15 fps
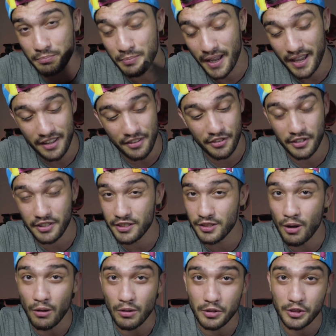to pay
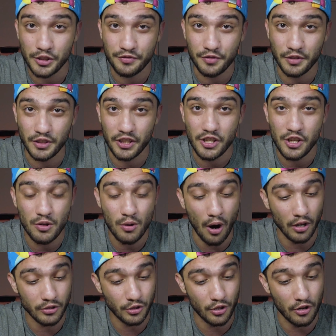$30 for the new
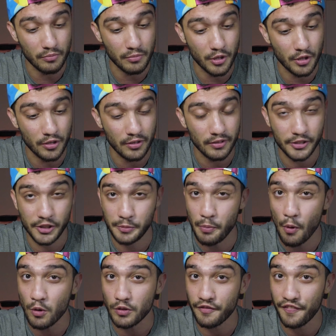Under Armour
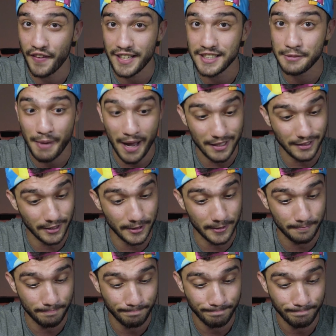Sport face masks?
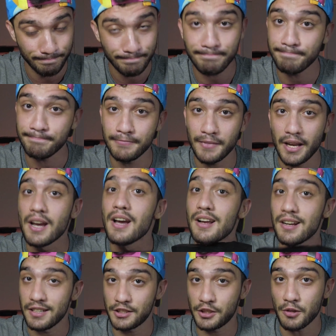
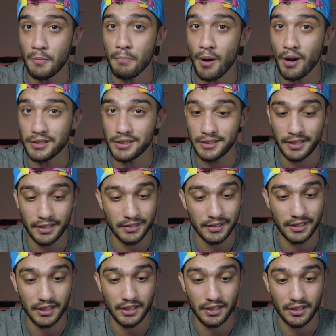Let's unbox it and
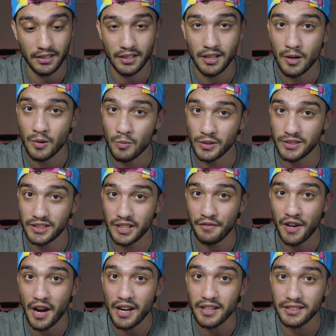see what they've
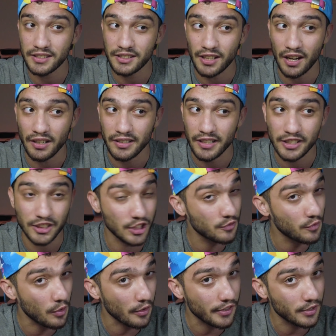got inside. Is it
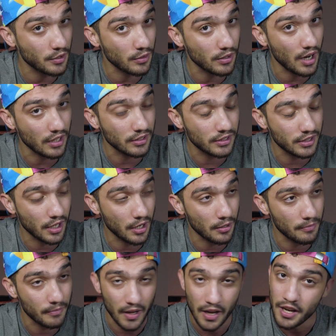worth it or not?
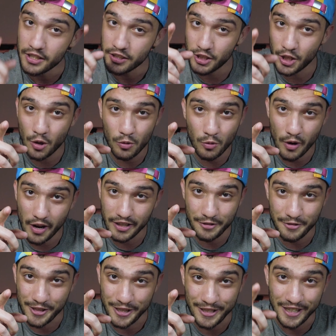So don't go
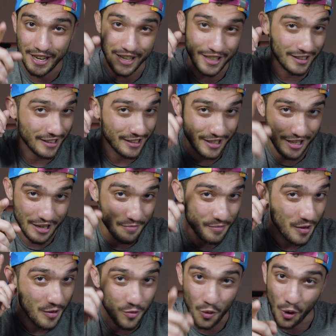anywhere and keep
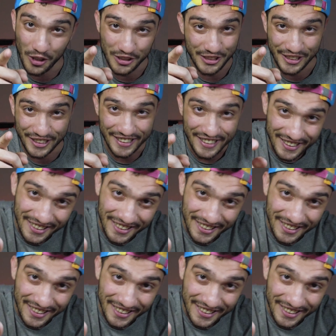watching.